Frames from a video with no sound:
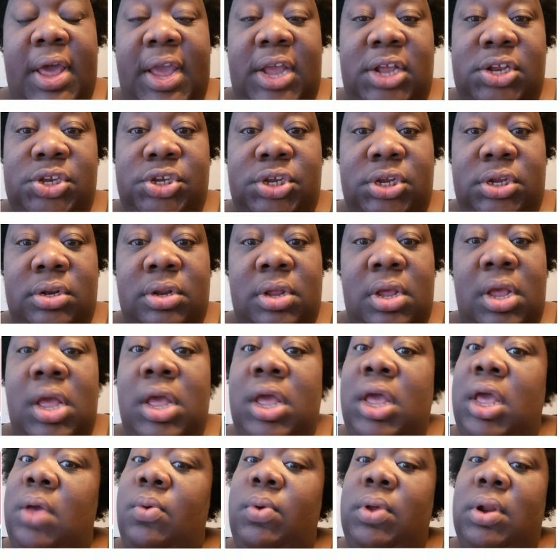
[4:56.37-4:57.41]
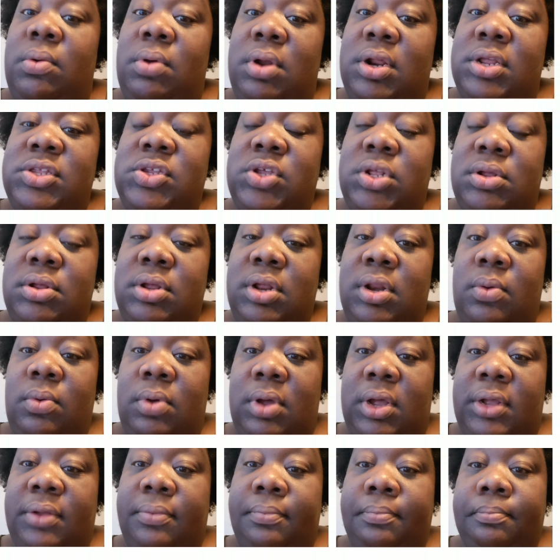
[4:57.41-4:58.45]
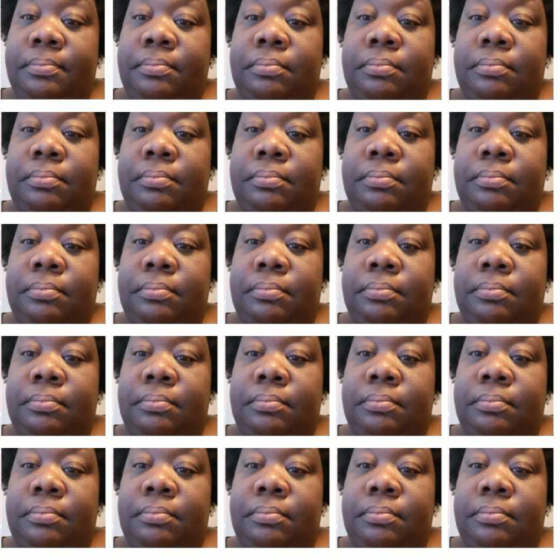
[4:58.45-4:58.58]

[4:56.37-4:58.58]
Asian, and we don't want to exclude anyone.